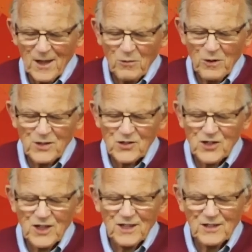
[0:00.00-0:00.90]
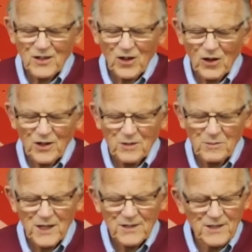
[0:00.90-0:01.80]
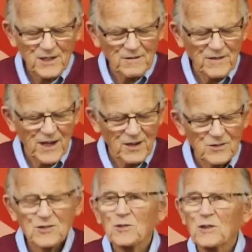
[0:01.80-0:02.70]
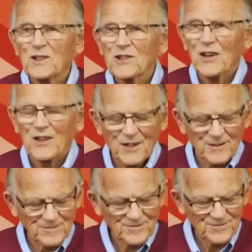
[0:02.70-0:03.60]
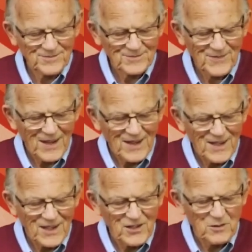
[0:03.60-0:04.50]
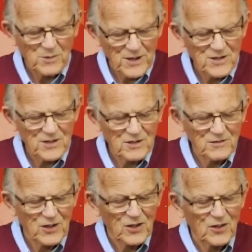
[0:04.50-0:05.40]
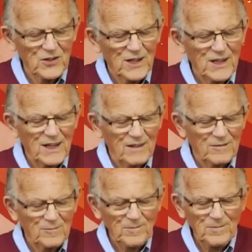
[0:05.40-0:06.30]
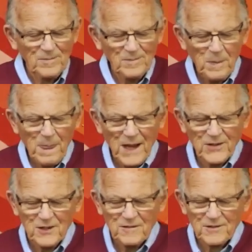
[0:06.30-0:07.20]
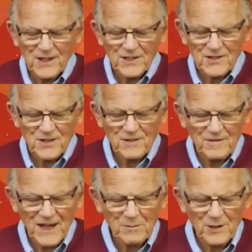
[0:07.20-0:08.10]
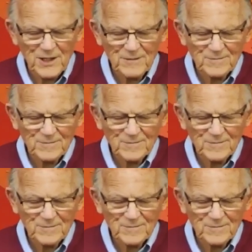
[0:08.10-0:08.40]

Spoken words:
when she and Ollie made their vows to each other in the presence of God and their friends and family.